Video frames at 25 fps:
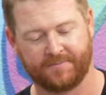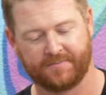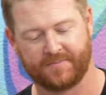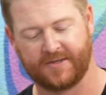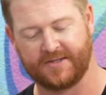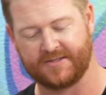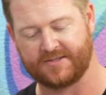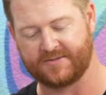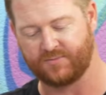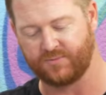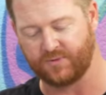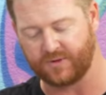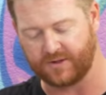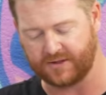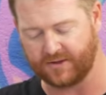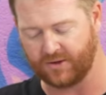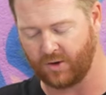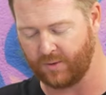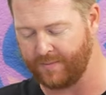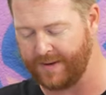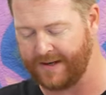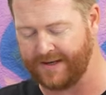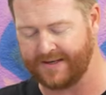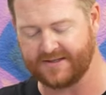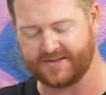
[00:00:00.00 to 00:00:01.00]
It's really low
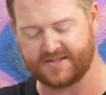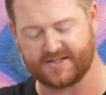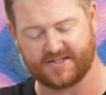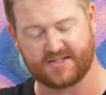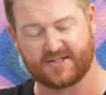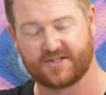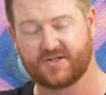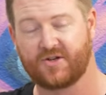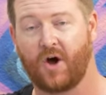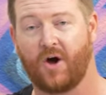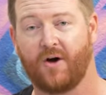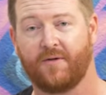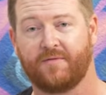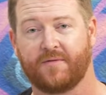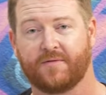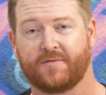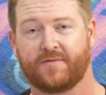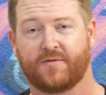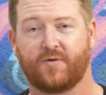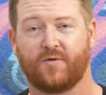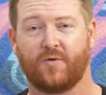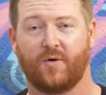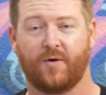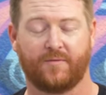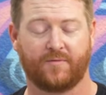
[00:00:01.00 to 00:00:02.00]
maintenance. It's tough,
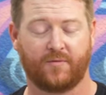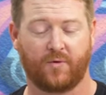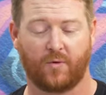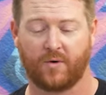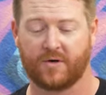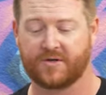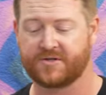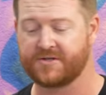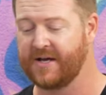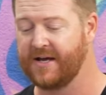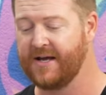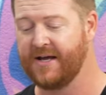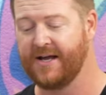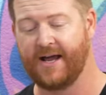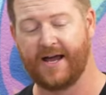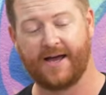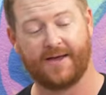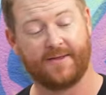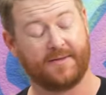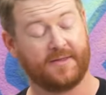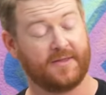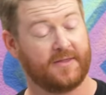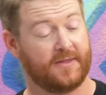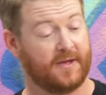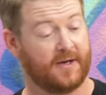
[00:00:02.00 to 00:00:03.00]
of course,
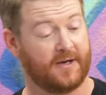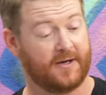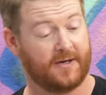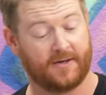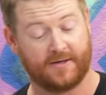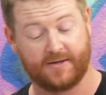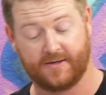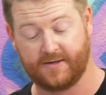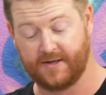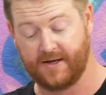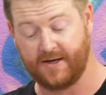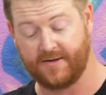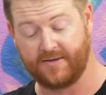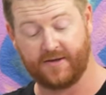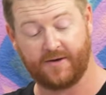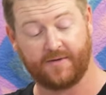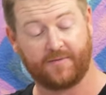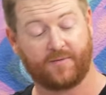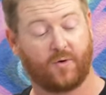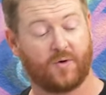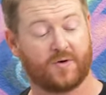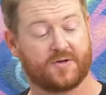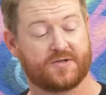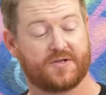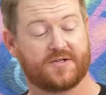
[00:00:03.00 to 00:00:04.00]
and then of
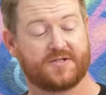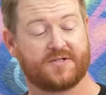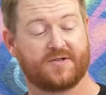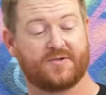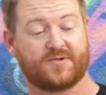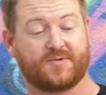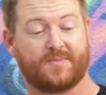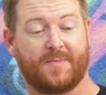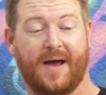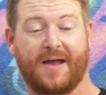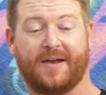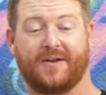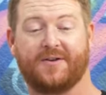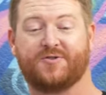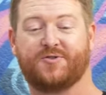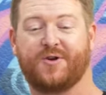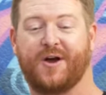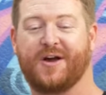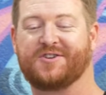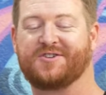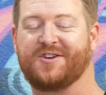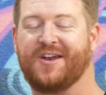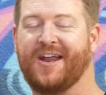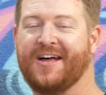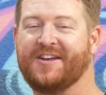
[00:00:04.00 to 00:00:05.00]
course there's those man
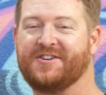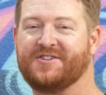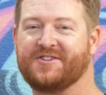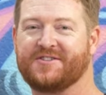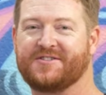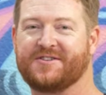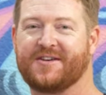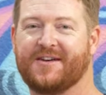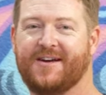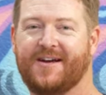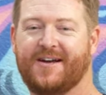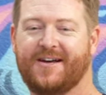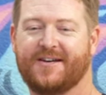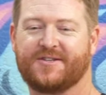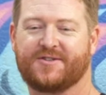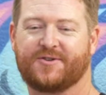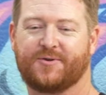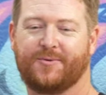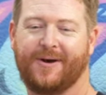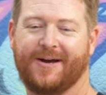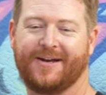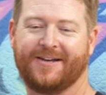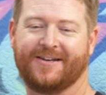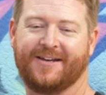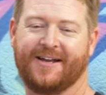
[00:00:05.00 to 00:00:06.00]
attraction edges,
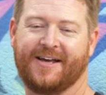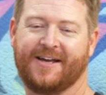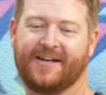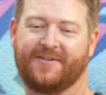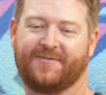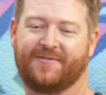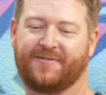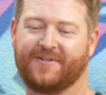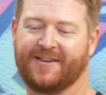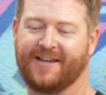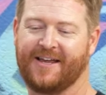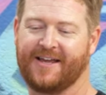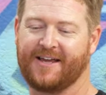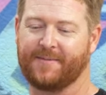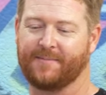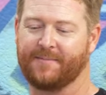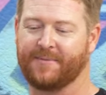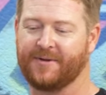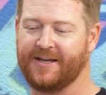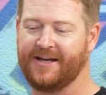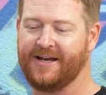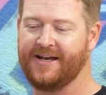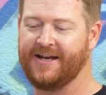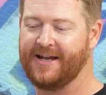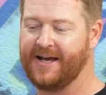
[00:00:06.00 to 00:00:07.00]
serrated knife-like
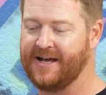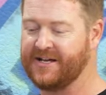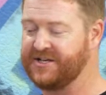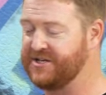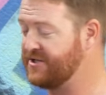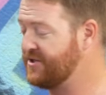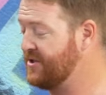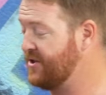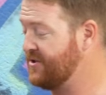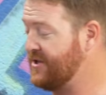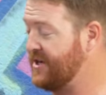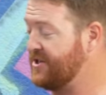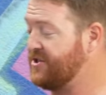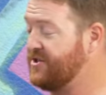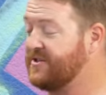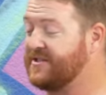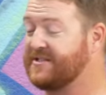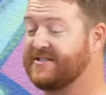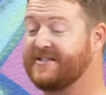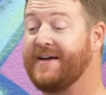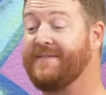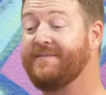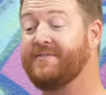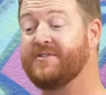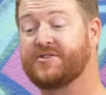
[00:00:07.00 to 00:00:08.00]
blade edges. There's actually
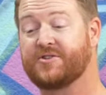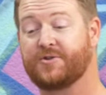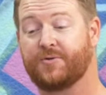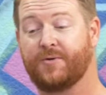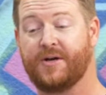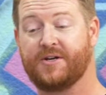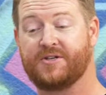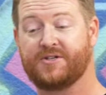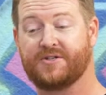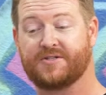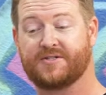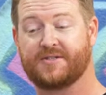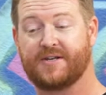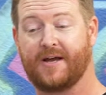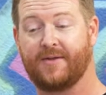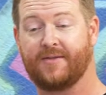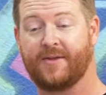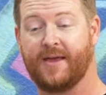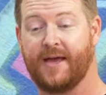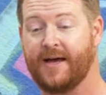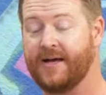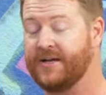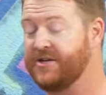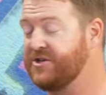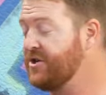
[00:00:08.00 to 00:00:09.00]
7 serrations down
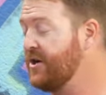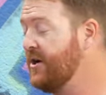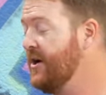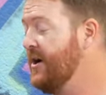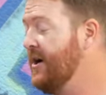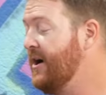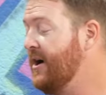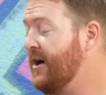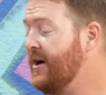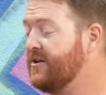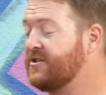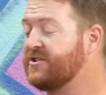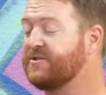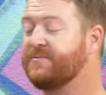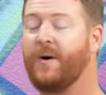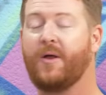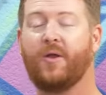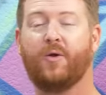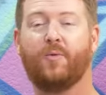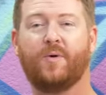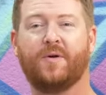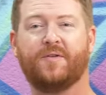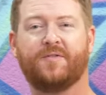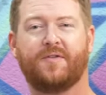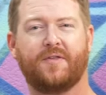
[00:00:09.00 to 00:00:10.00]
the edge,
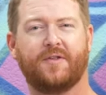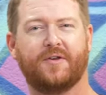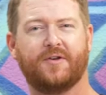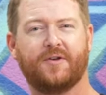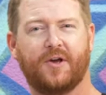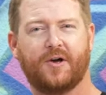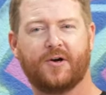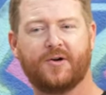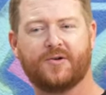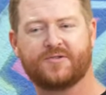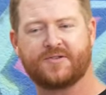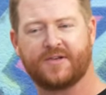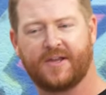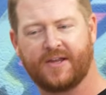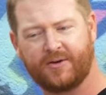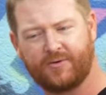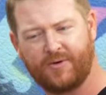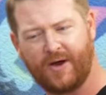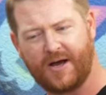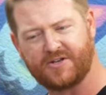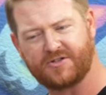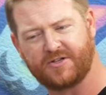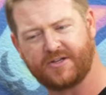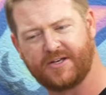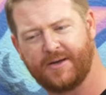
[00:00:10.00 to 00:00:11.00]
smaller ones on the nose, and they
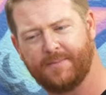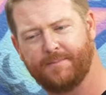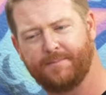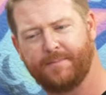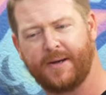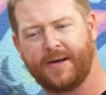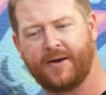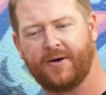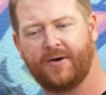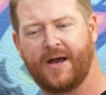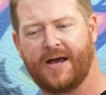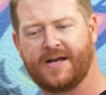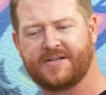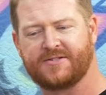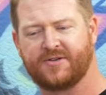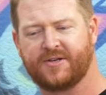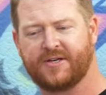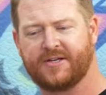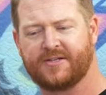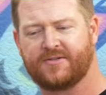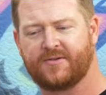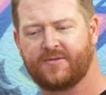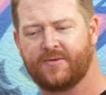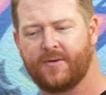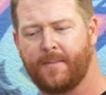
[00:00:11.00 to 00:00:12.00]
gradually get bigger as you
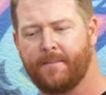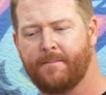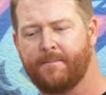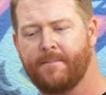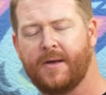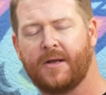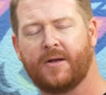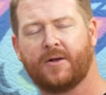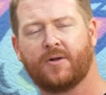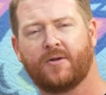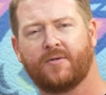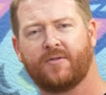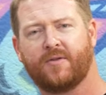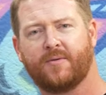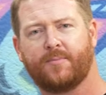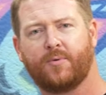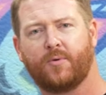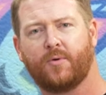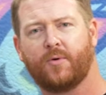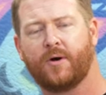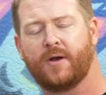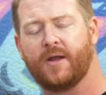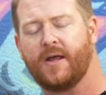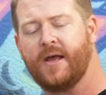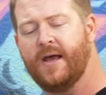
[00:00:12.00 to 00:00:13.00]
get to the middle of the
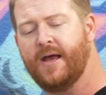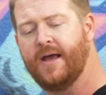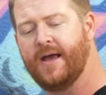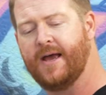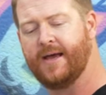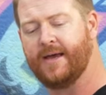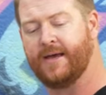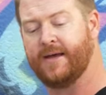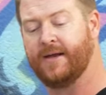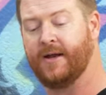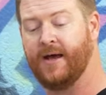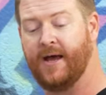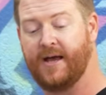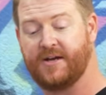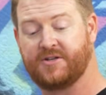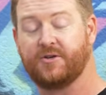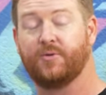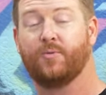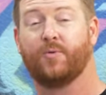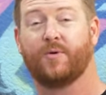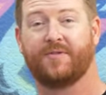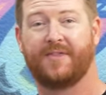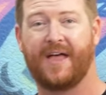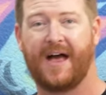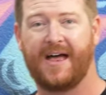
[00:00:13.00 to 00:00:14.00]
board. And
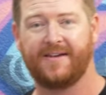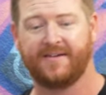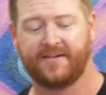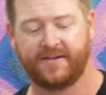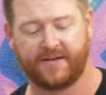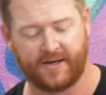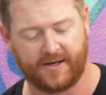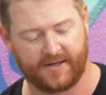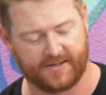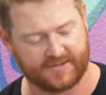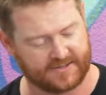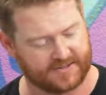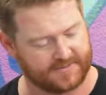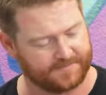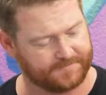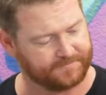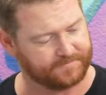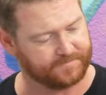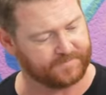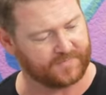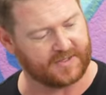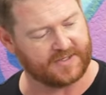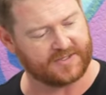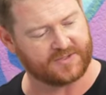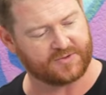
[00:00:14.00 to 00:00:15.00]
actually, what that does
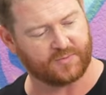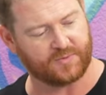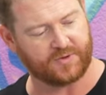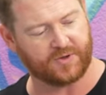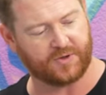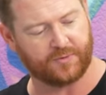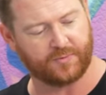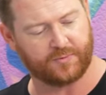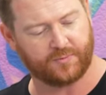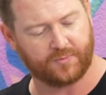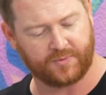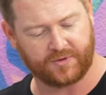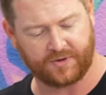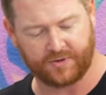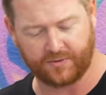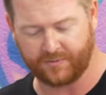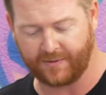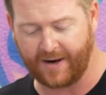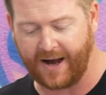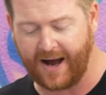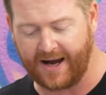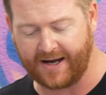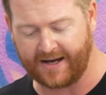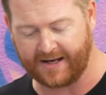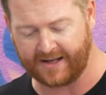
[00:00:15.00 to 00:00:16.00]
is when you're
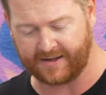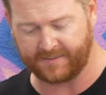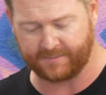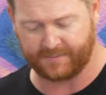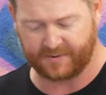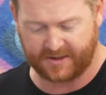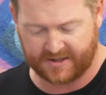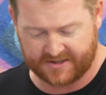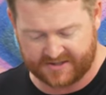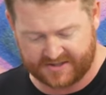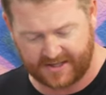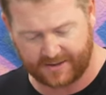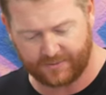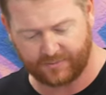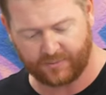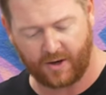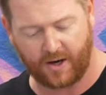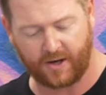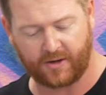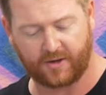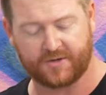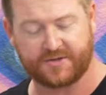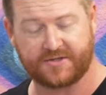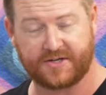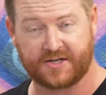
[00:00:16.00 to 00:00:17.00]
riding, because of that
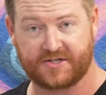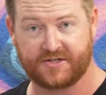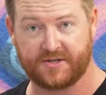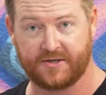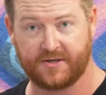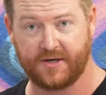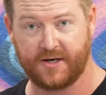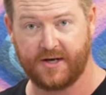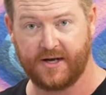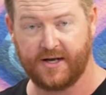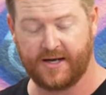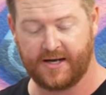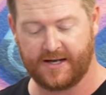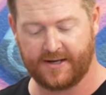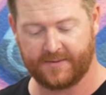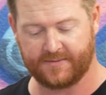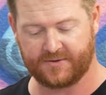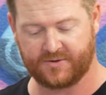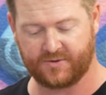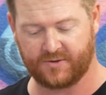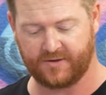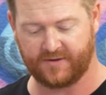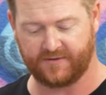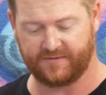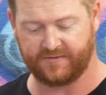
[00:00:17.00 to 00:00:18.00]
rockered section in
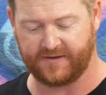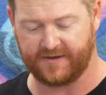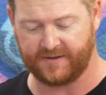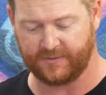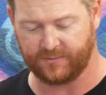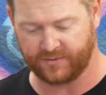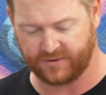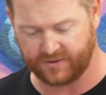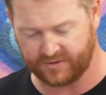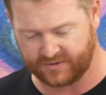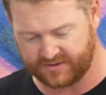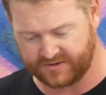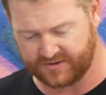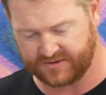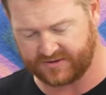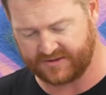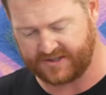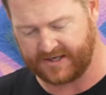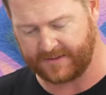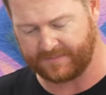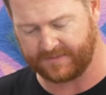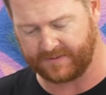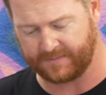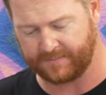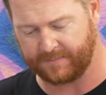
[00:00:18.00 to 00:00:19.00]
between the feet, when you
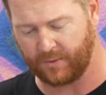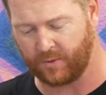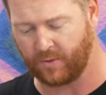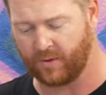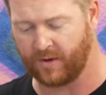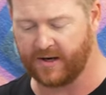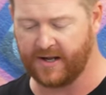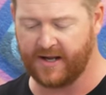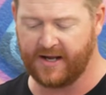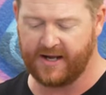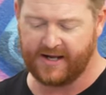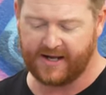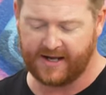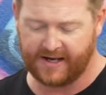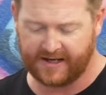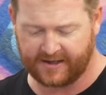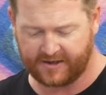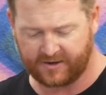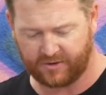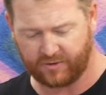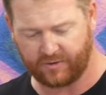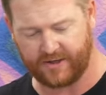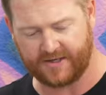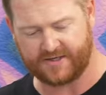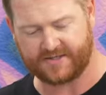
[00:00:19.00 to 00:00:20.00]
tip the board, it
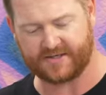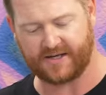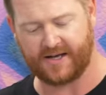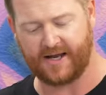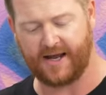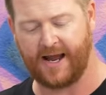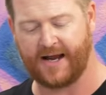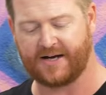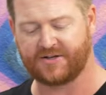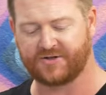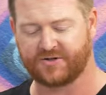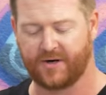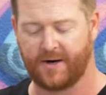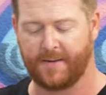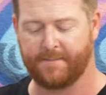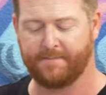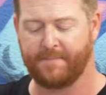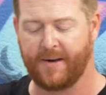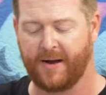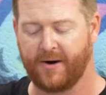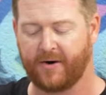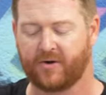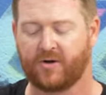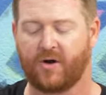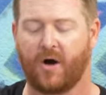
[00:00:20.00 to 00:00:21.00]
creates extra and
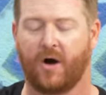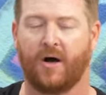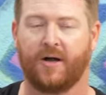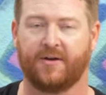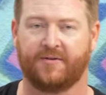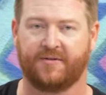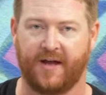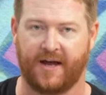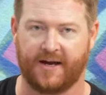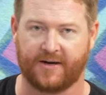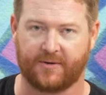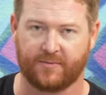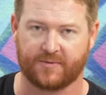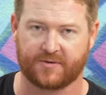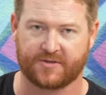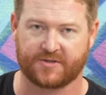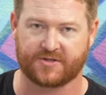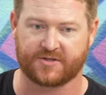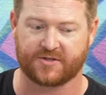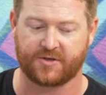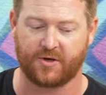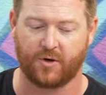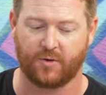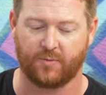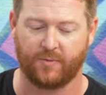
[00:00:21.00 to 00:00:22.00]
better contact with the
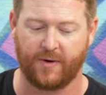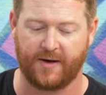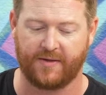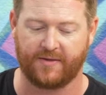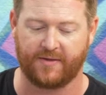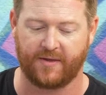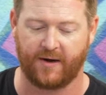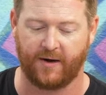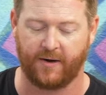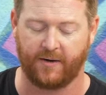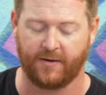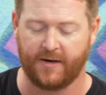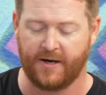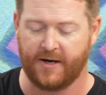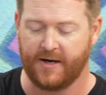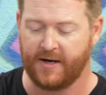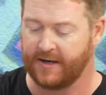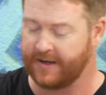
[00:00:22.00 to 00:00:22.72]
snow right there.